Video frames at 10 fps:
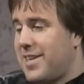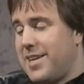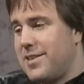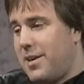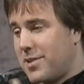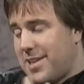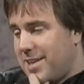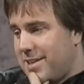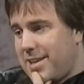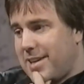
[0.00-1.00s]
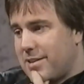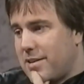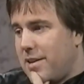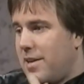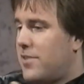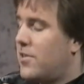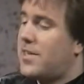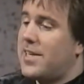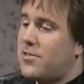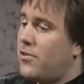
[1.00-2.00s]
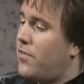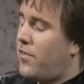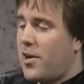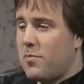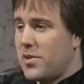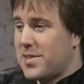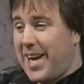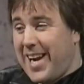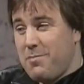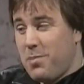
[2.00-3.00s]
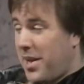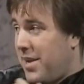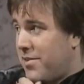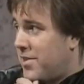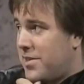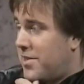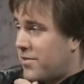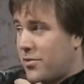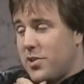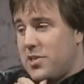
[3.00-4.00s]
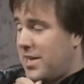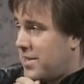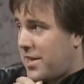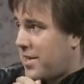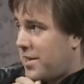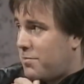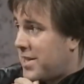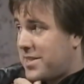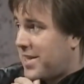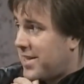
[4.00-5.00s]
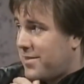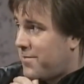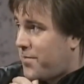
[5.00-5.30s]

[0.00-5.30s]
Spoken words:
would tend to not take it too far, because I believe that you're never going to change anything by singing.